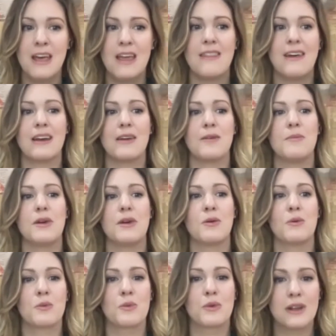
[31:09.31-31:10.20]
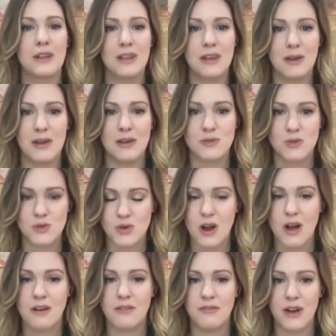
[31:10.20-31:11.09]
That can be a really
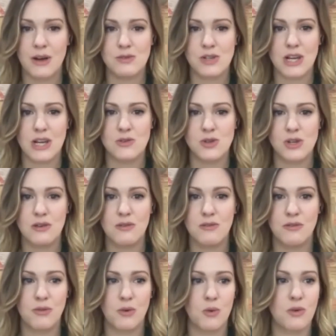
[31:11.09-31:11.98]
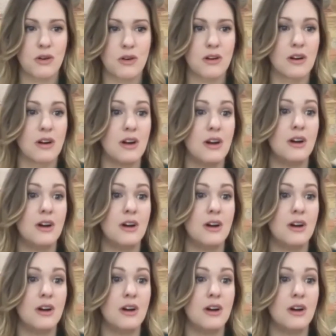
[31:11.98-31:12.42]
strong foundation for